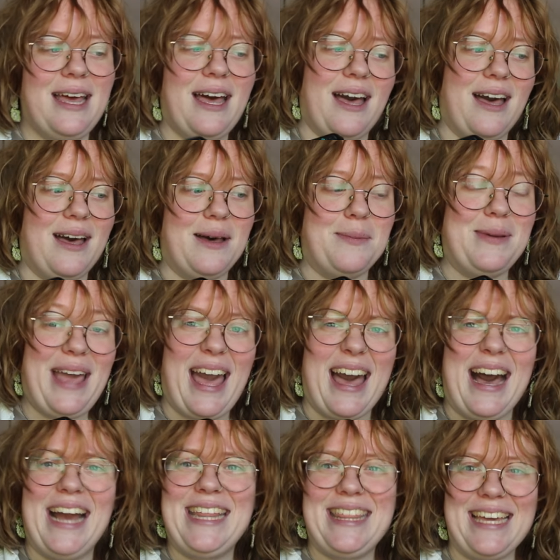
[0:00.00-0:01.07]
But yeah,
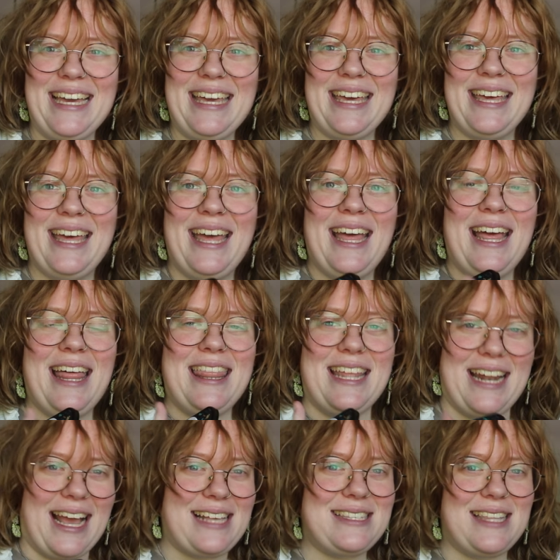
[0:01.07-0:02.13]
I think the
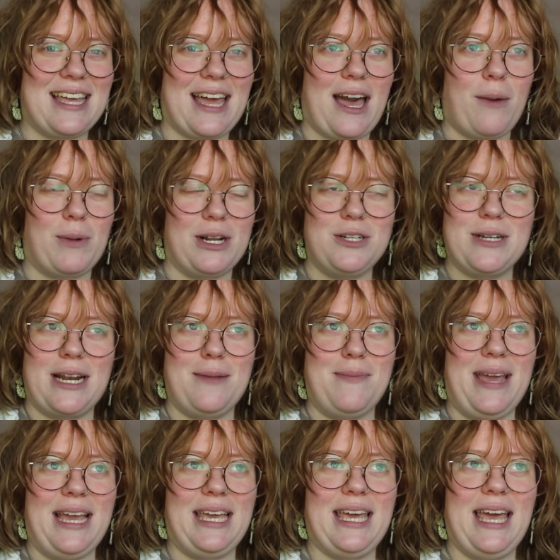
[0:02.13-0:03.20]
next thing I want to try to
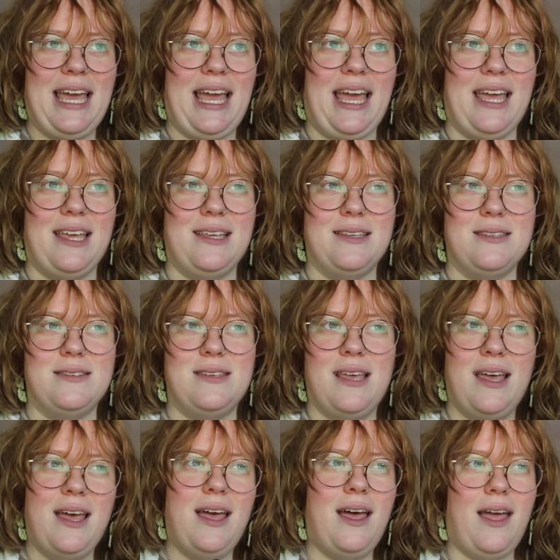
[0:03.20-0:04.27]
make is
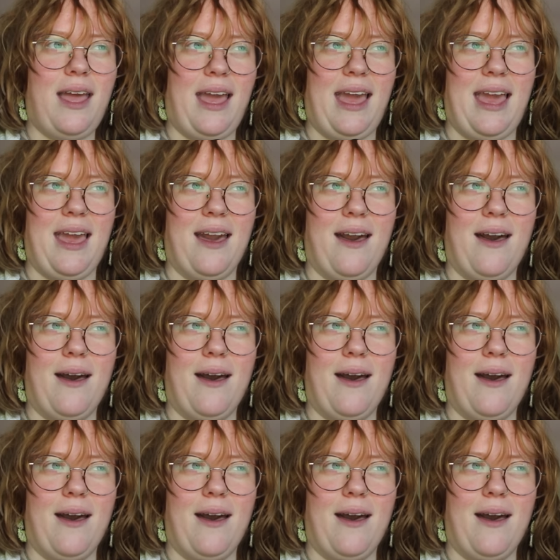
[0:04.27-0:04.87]
a